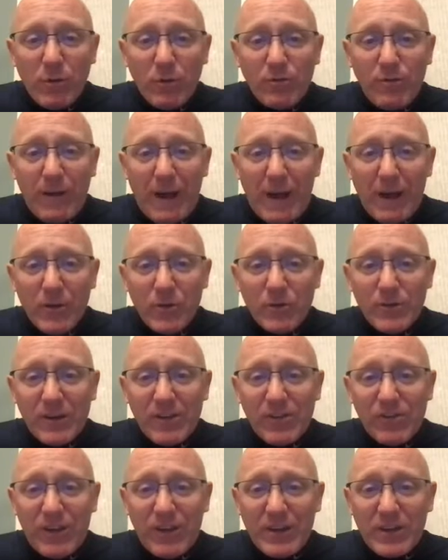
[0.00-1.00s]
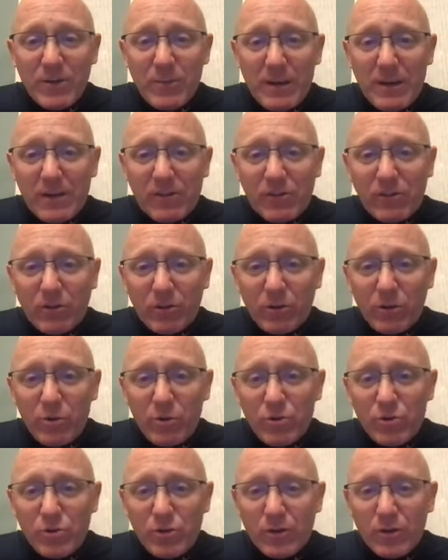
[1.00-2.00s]
values is said to be a
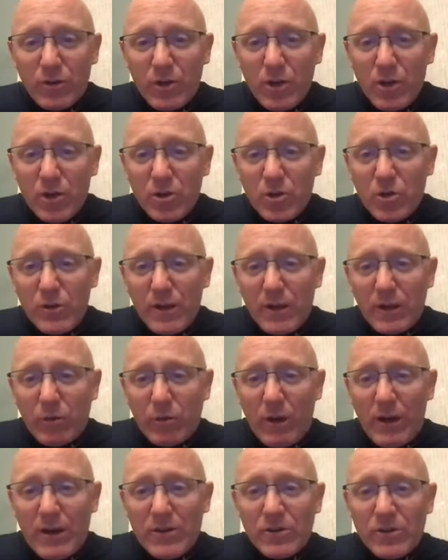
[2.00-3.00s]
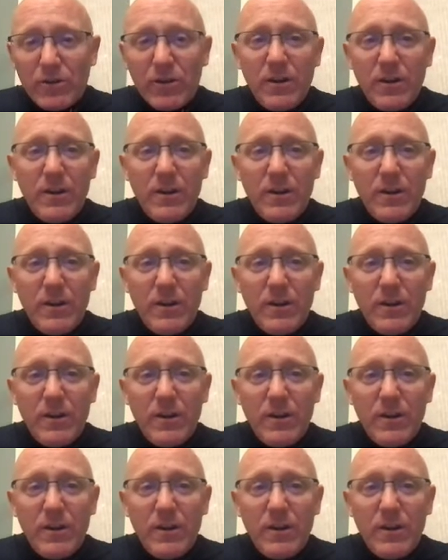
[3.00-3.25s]
solution to the equation.